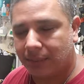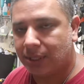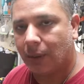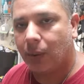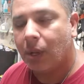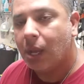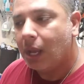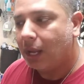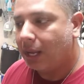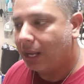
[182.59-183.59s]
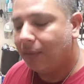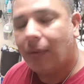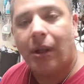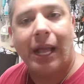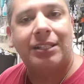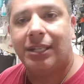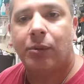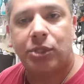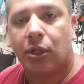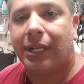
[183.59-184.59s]
So as I
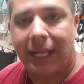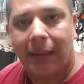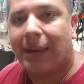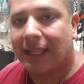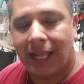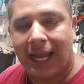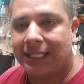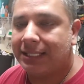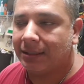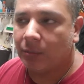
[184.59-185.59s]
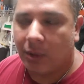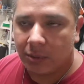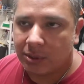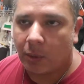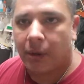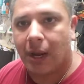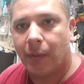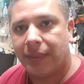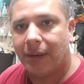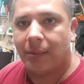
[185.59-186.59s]
was looking at my lights and what was going on
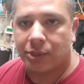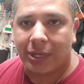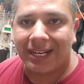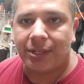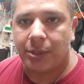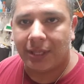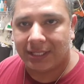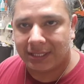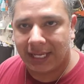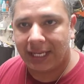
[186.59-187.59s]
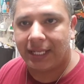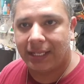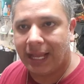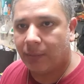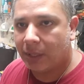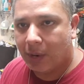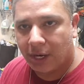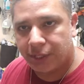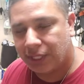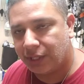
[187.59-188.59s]
with it, I was trying to do the sync, and that
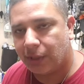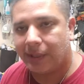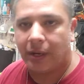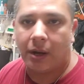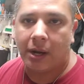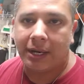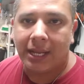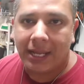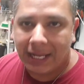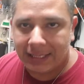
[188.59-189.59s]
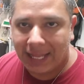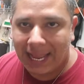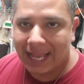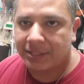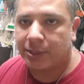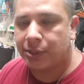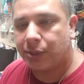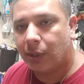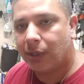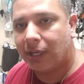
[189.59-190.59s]
requires you to turn it on, hit the hazards,
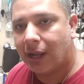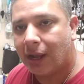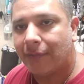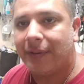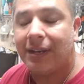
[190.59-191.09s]
turn it off.